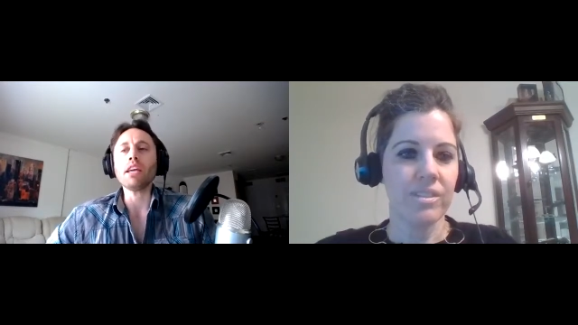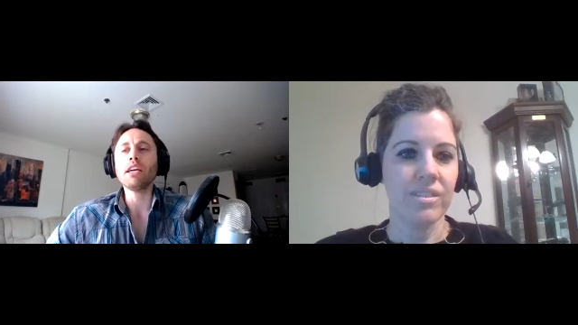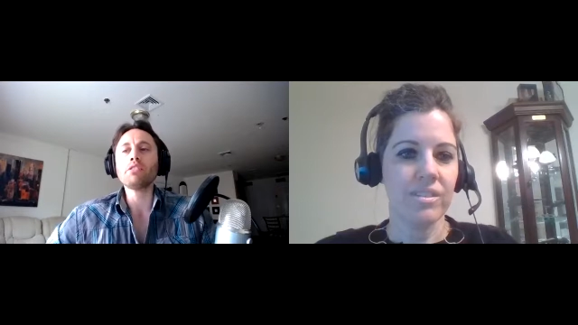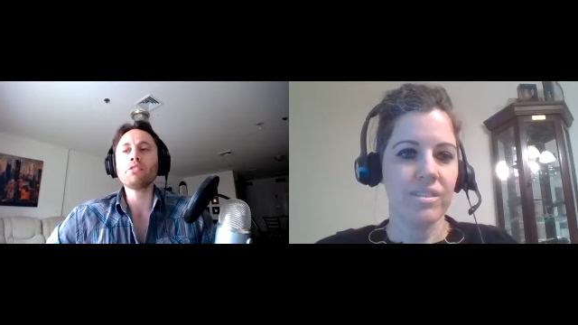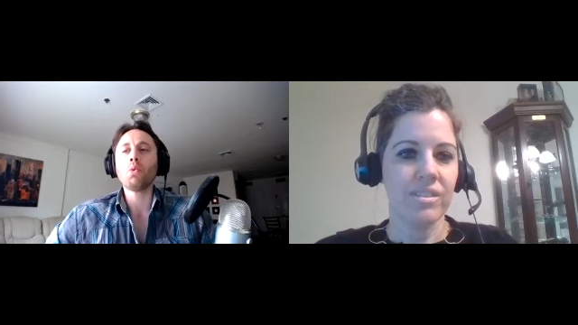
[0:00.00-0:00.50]

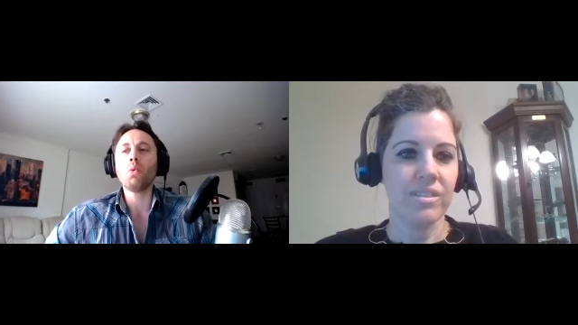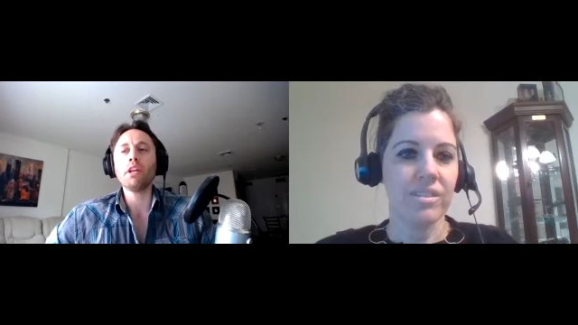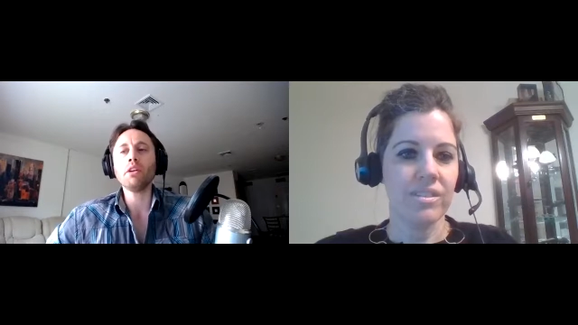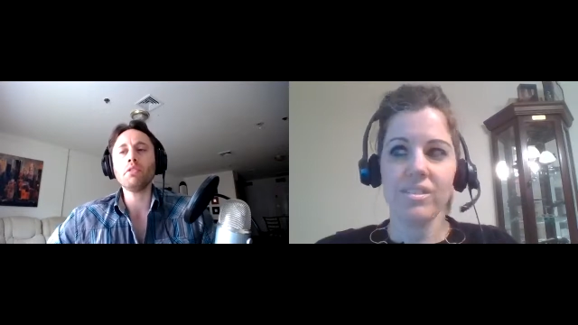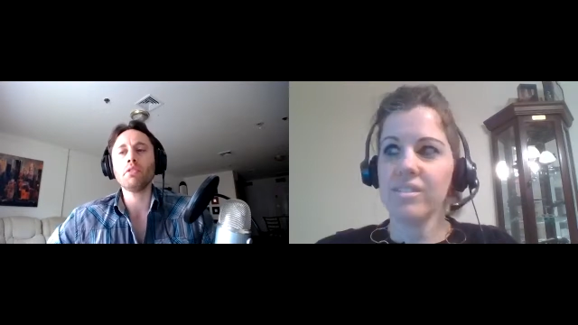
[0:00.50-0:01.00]
Speaker 1: is what
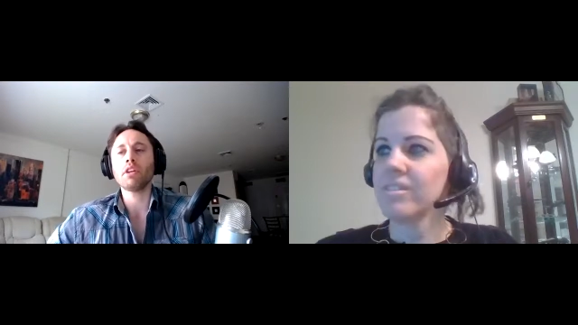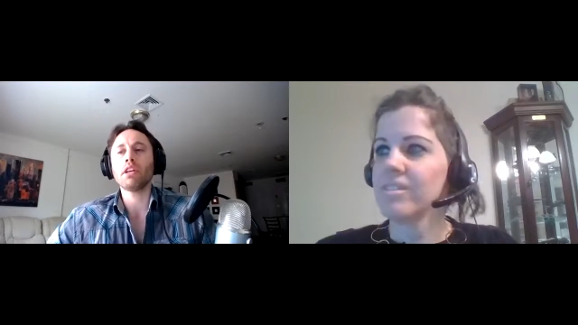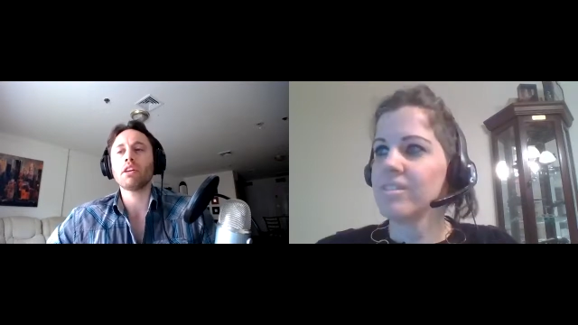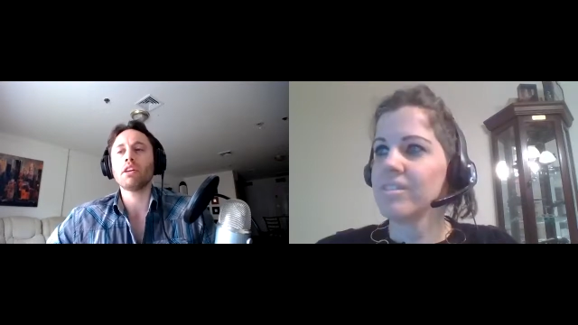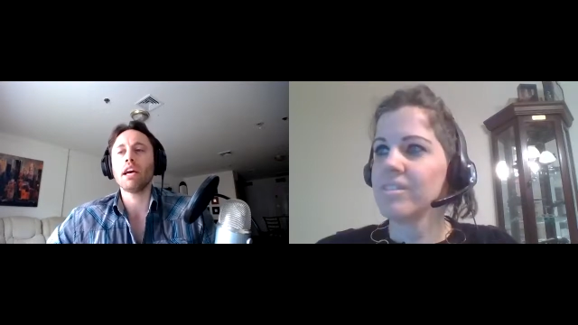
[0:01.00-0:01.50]
do you
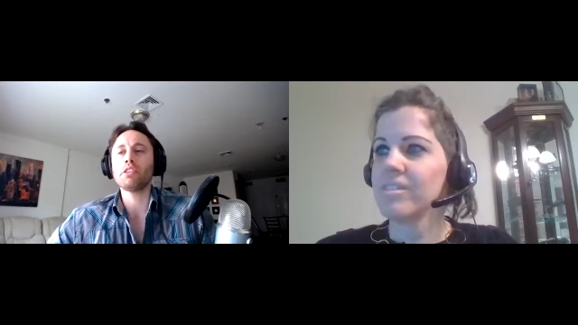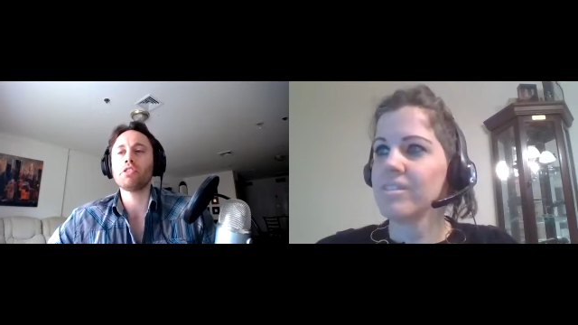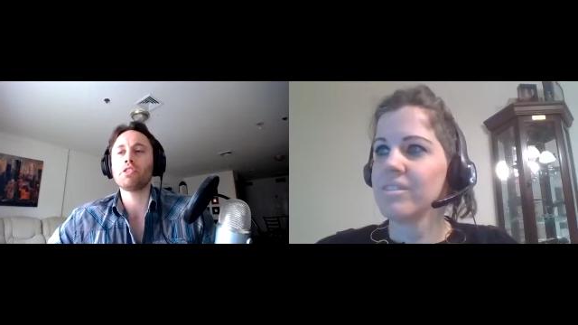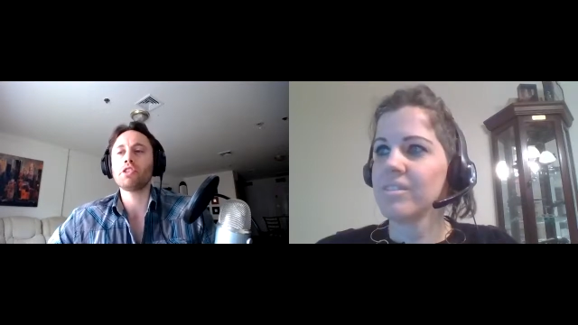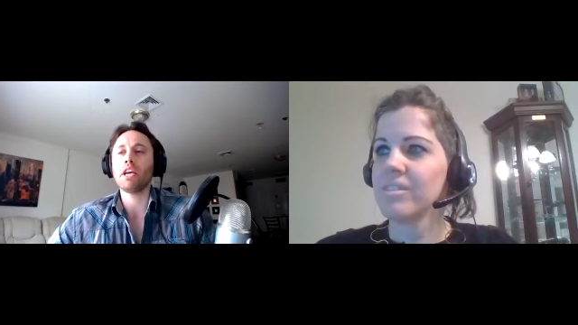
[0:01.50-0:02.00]
think
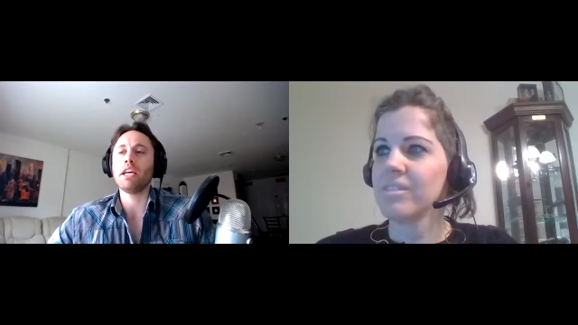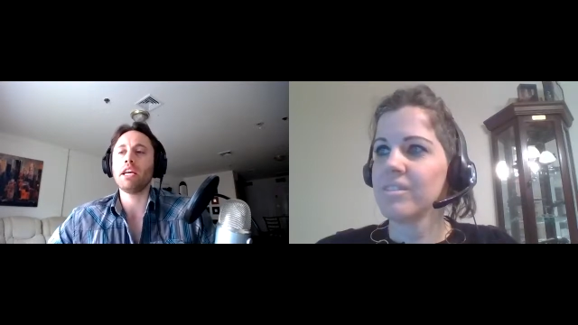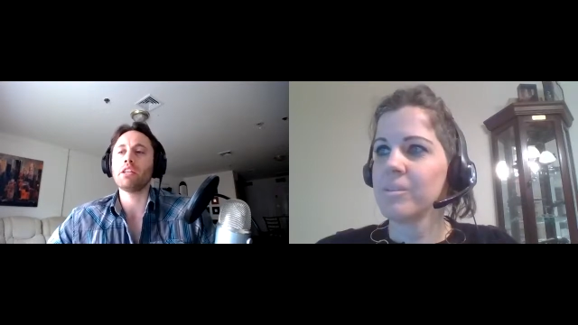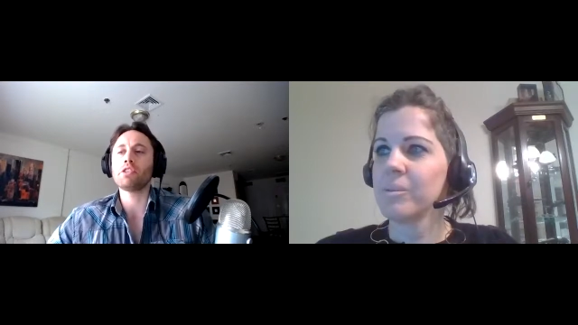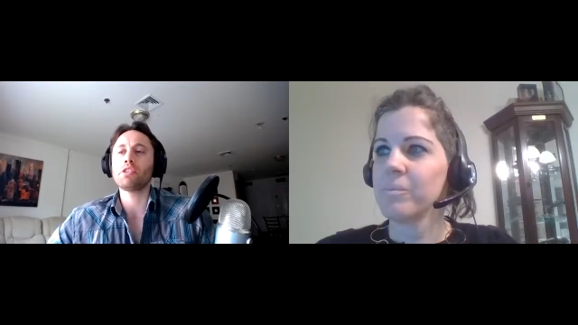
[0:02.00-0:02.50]
has
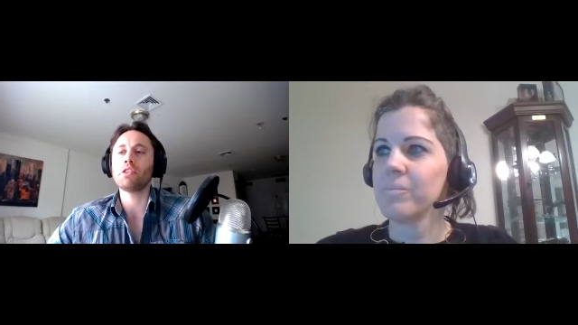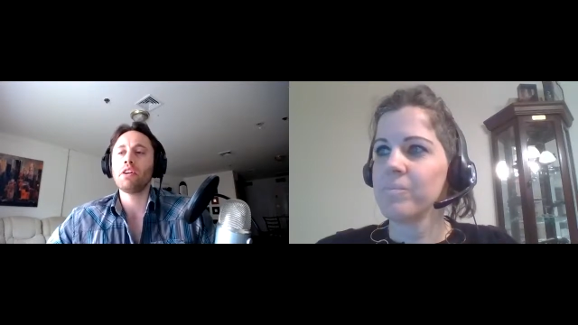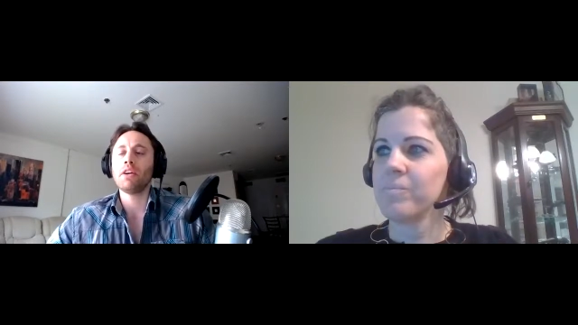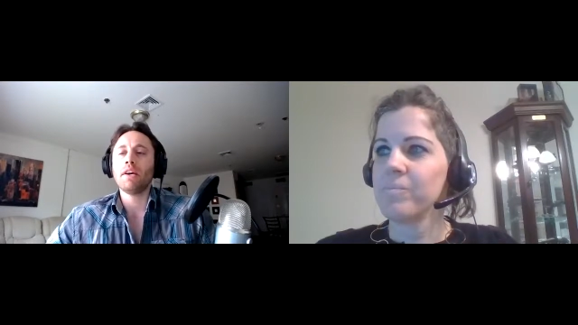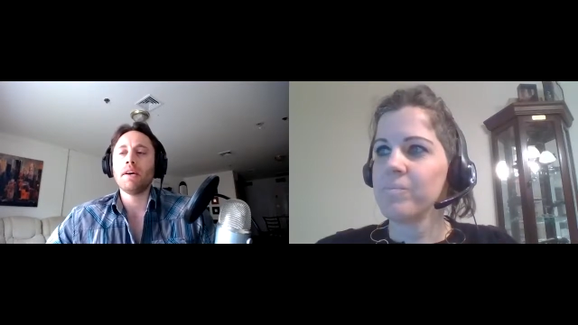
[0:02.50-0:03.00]
changed
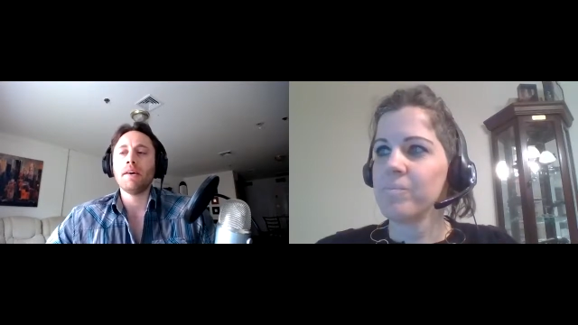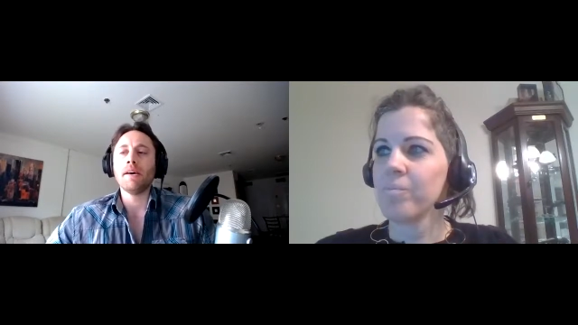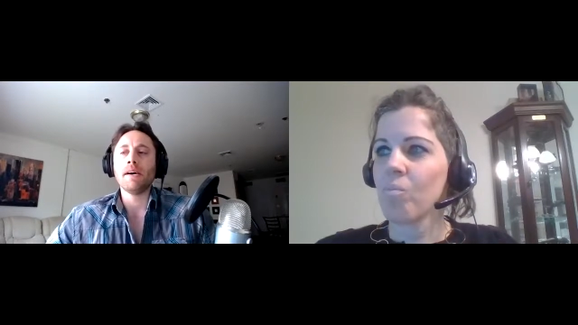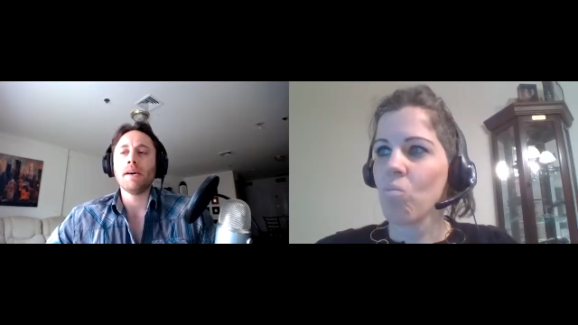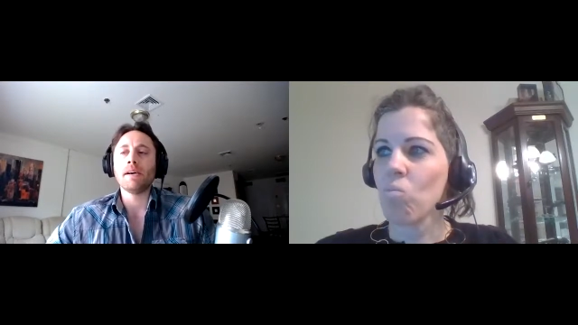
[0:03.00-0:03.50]

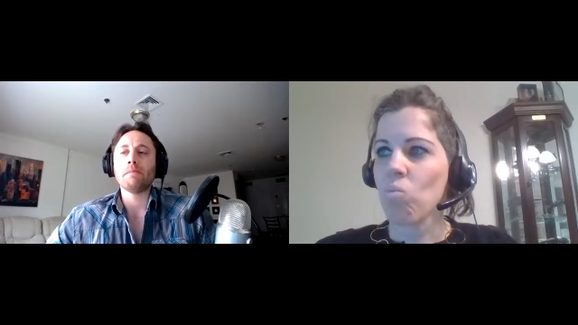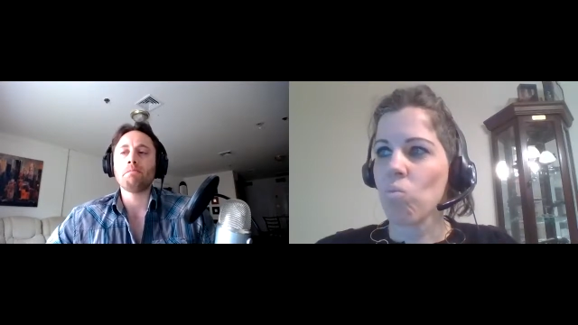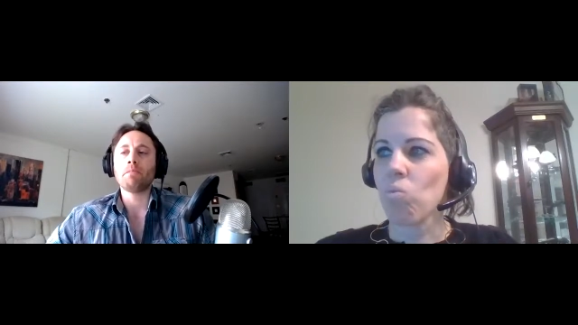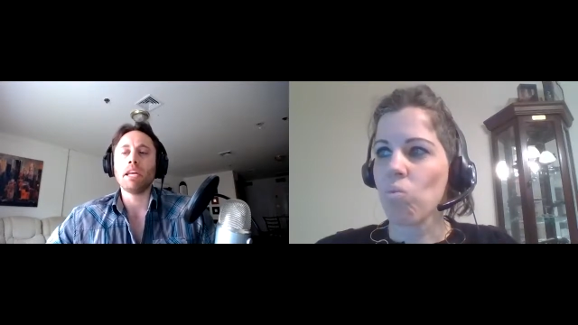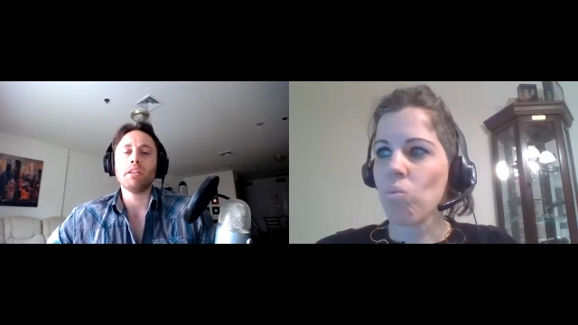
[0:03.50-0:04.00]

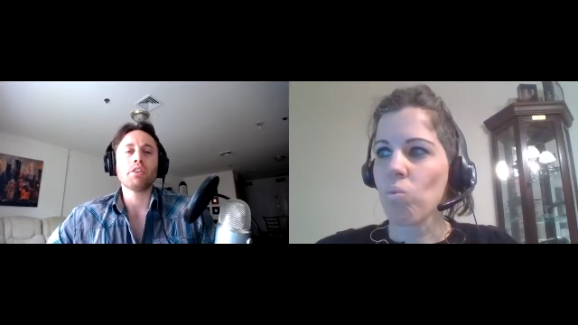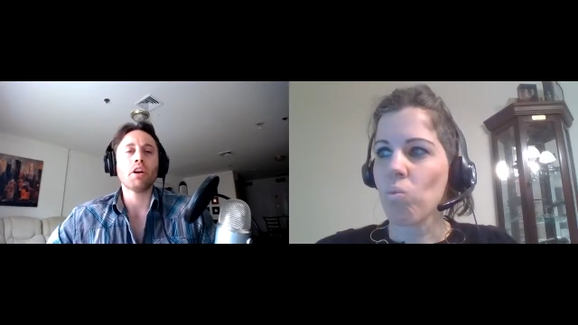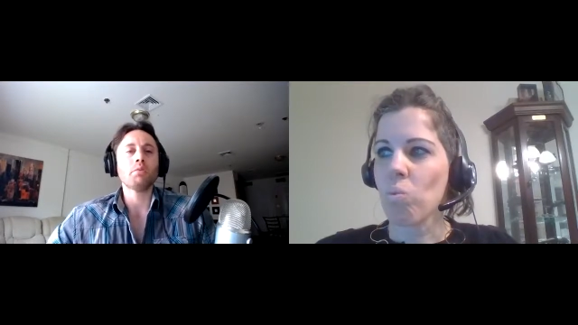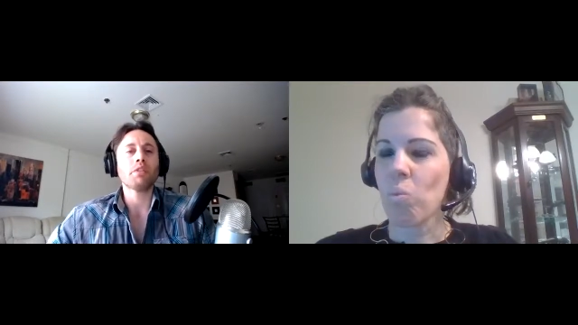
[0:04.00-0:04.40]
um, in terms